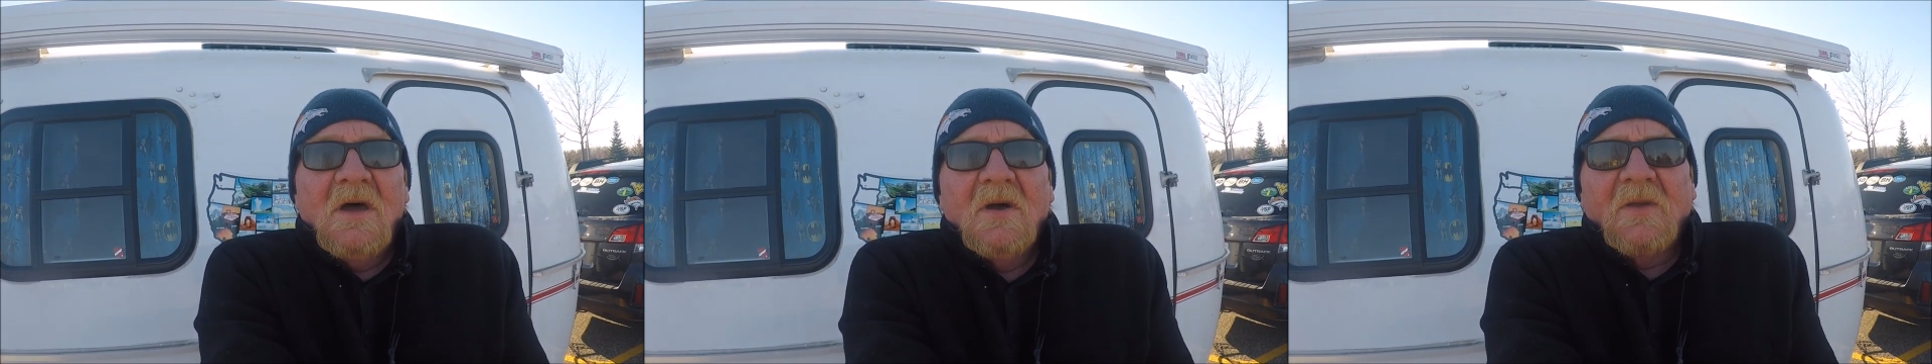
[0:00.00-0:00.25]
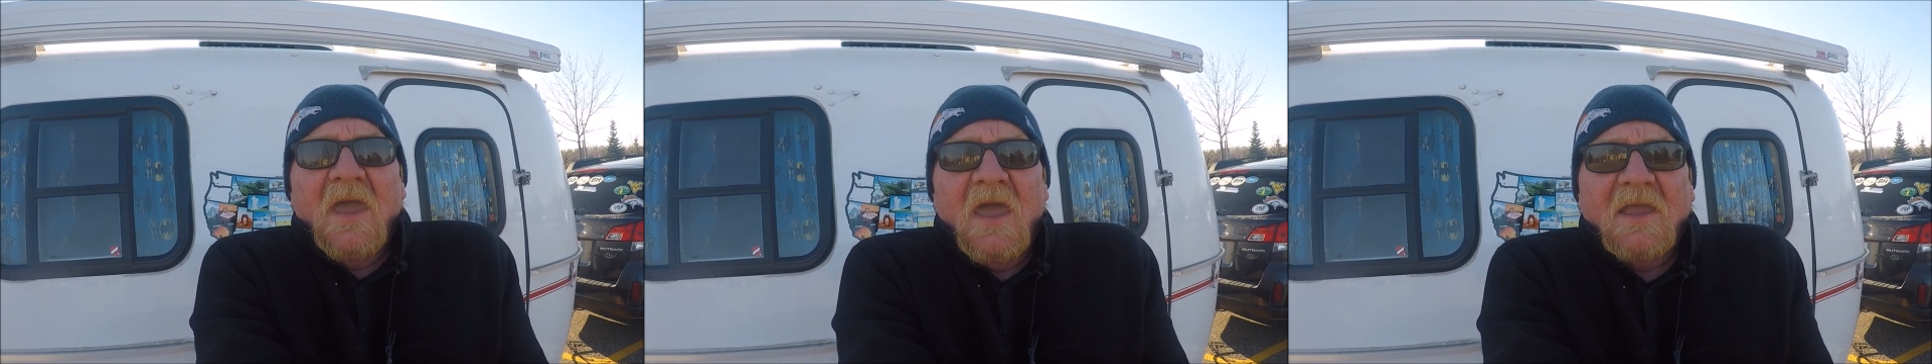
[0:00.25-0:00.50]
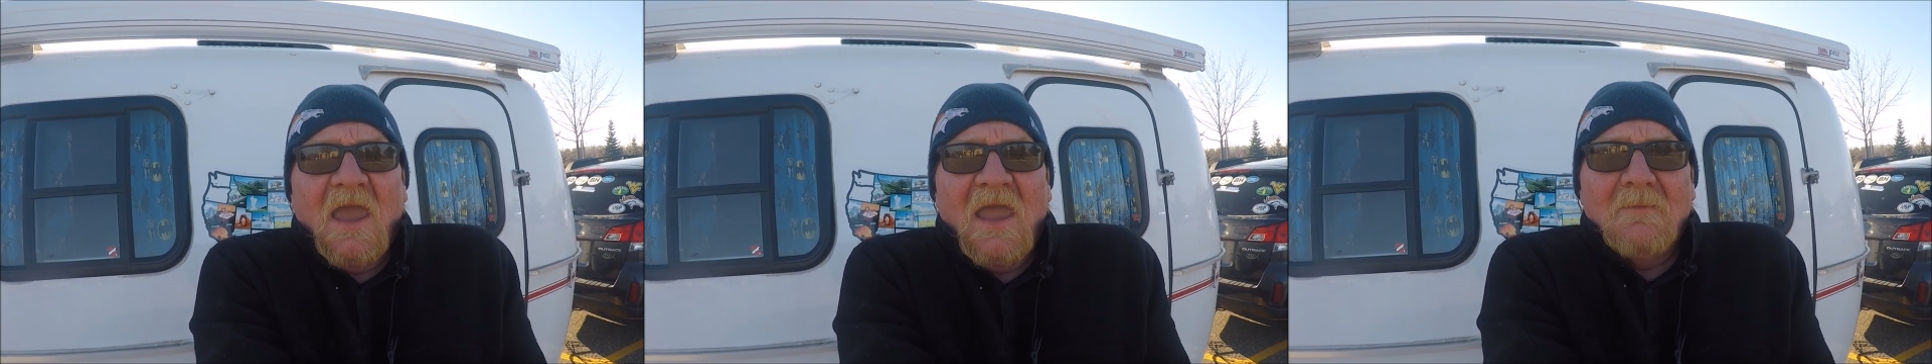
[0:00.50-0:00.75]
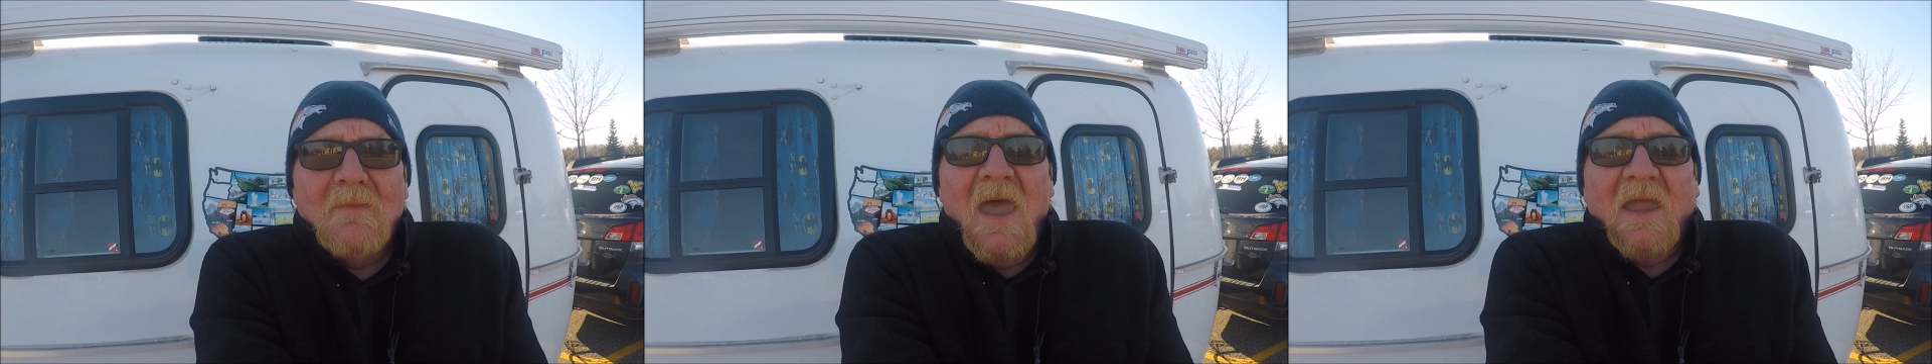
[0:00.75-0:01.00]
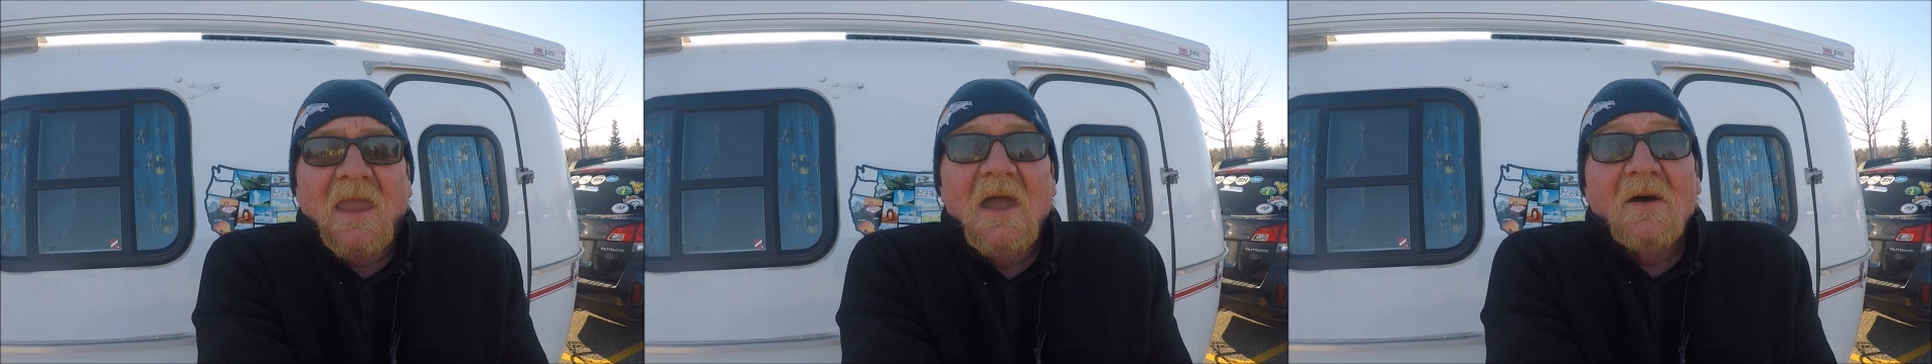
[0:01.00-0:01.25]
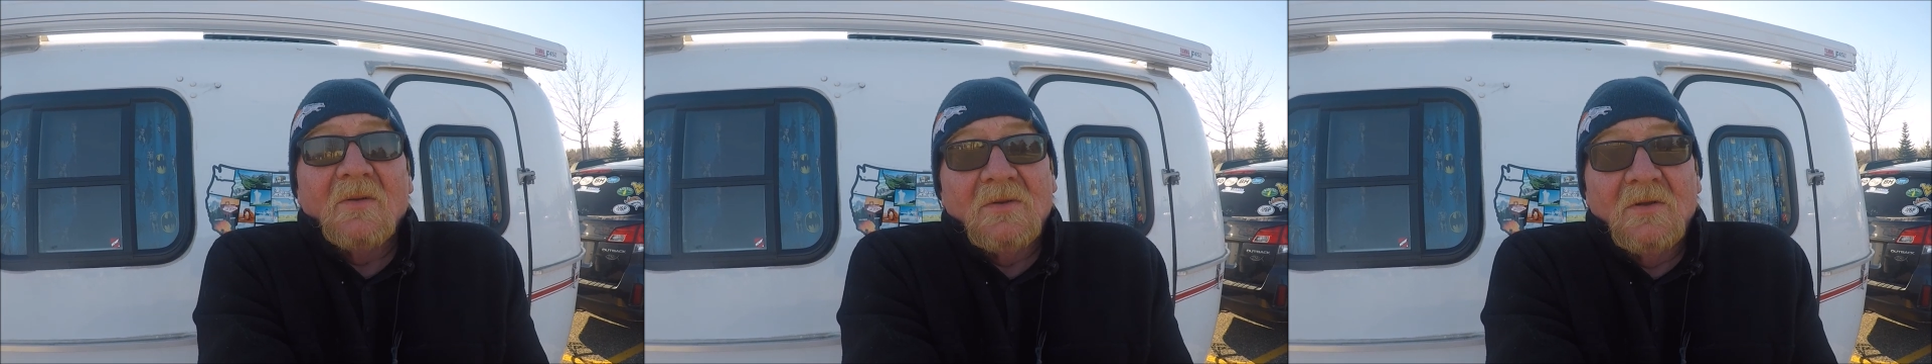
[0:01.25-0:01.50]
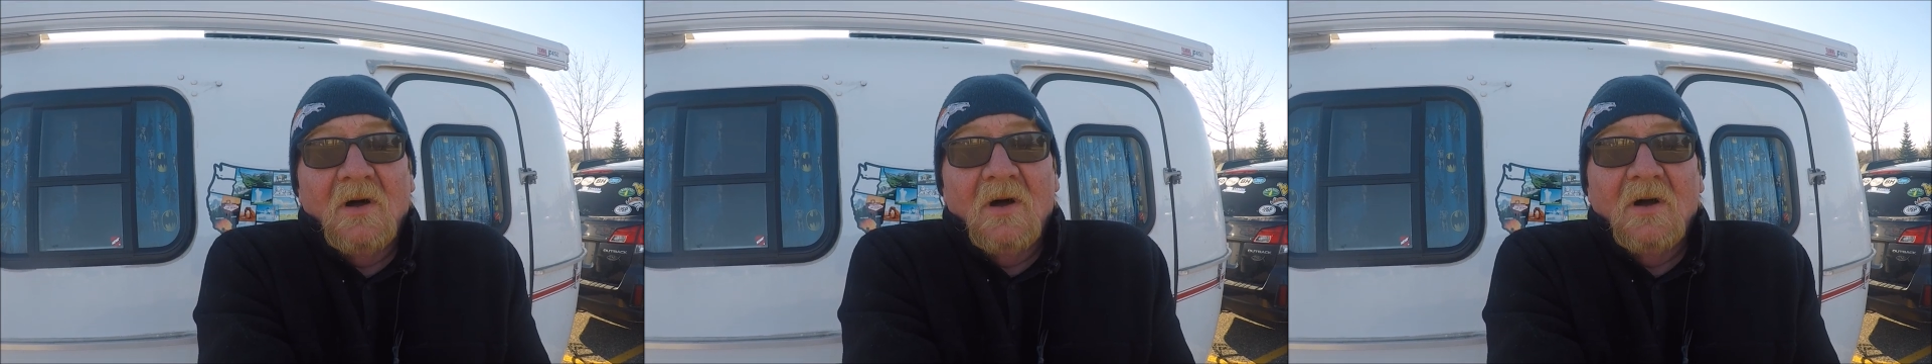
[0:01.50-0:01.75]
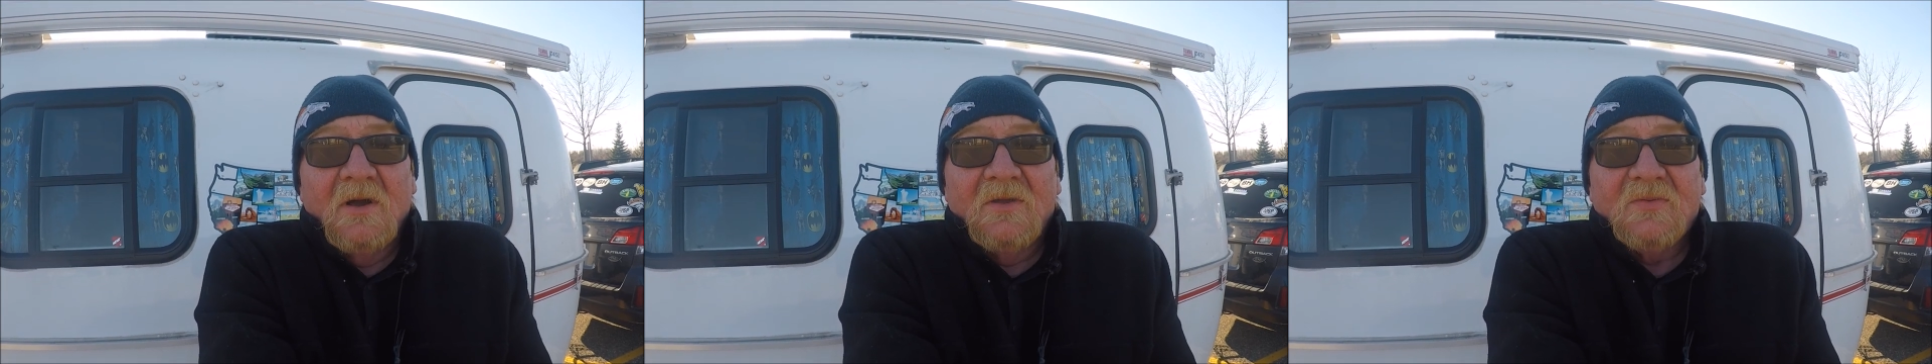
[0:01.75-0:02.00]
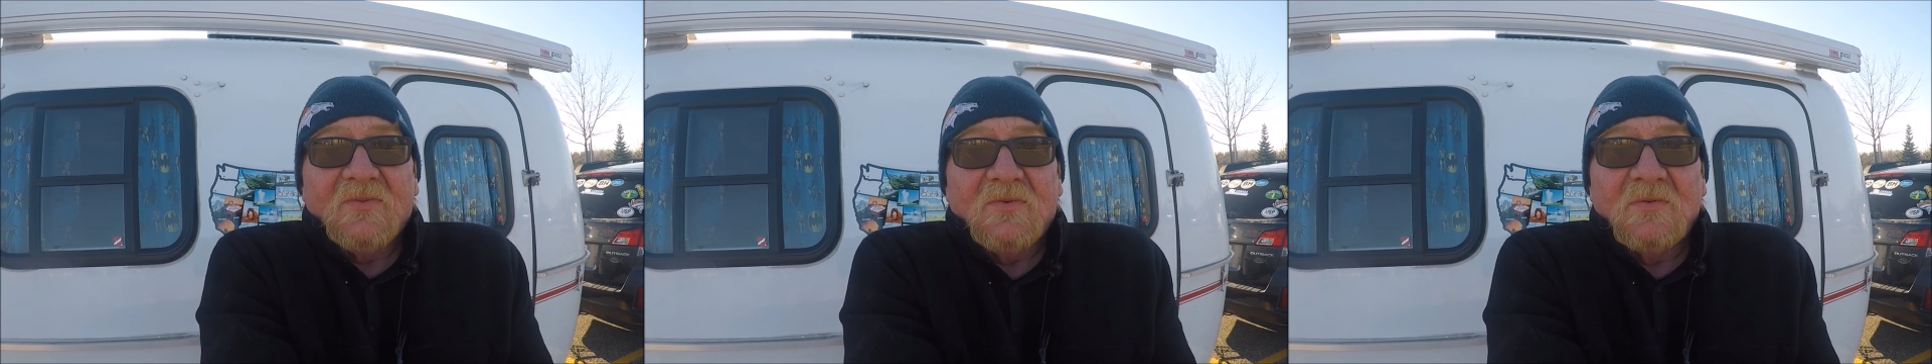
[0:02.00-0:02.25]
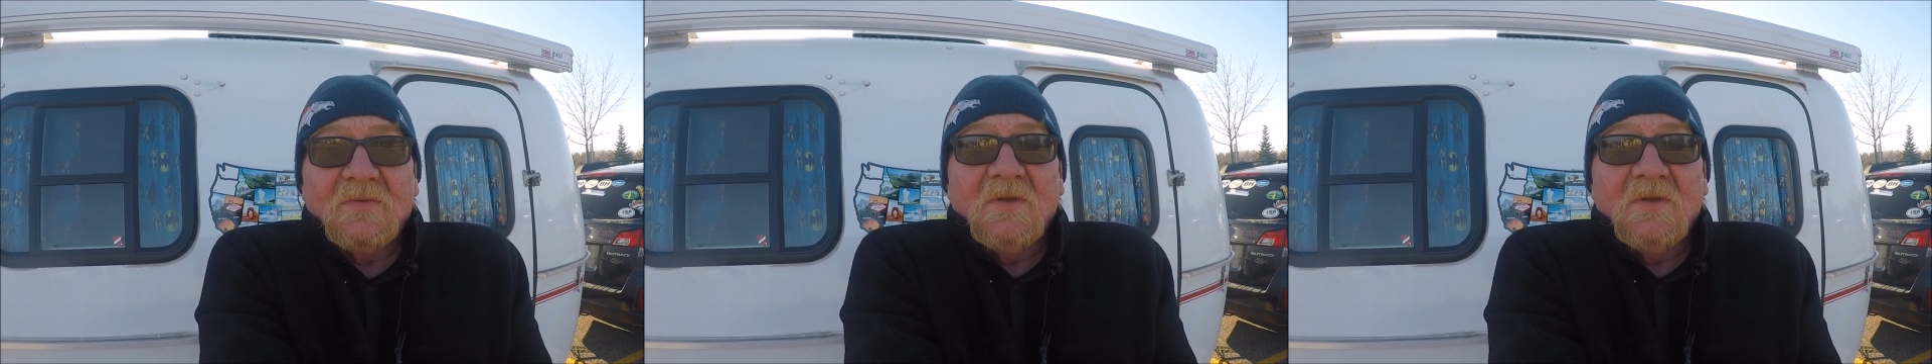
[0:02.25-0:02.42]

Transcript: Okay, I came back out in August